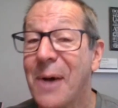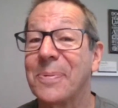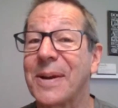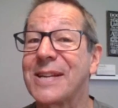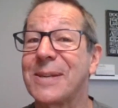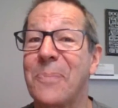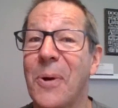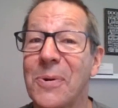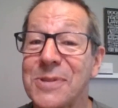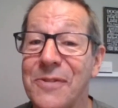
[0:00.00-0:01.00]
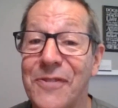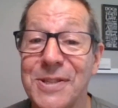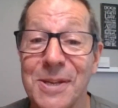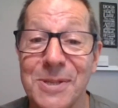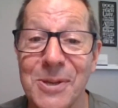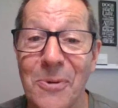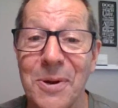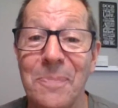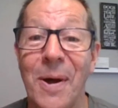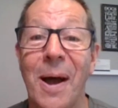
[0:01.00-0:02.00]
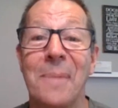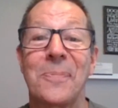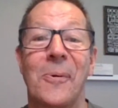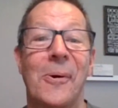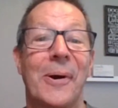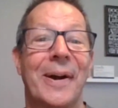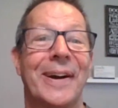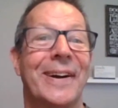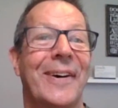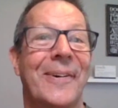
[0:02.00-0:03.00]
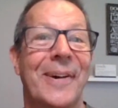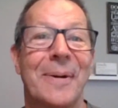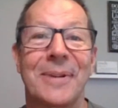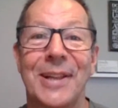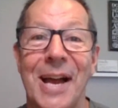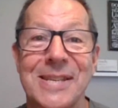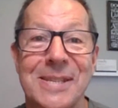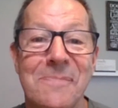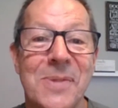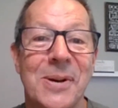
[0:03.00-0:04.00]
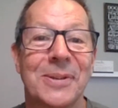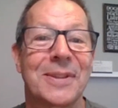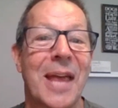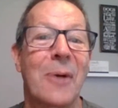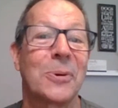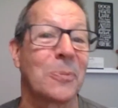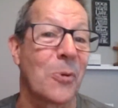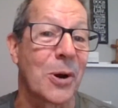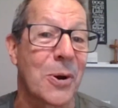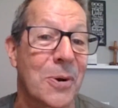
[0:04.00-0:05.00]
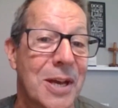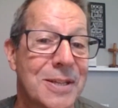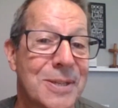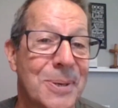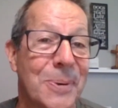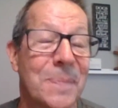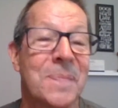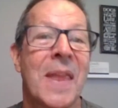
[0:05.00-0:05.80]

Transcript: But I suppose if it's a soda pop or a glass of milk, that would work okay too.